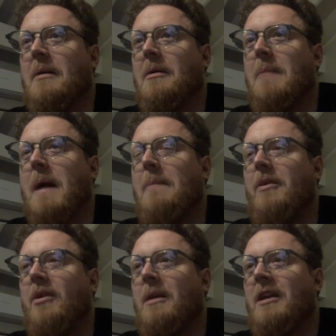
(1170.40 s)

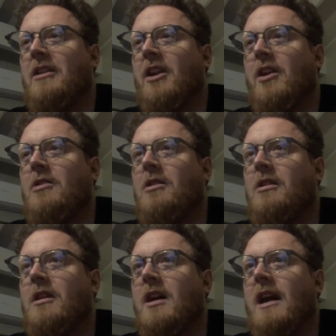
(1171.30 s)
Pepper them in, you know?
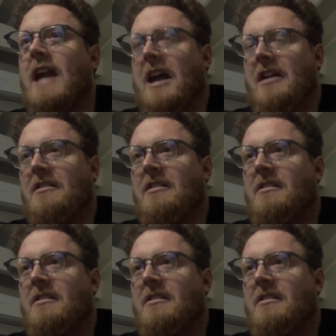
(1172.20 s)
Again,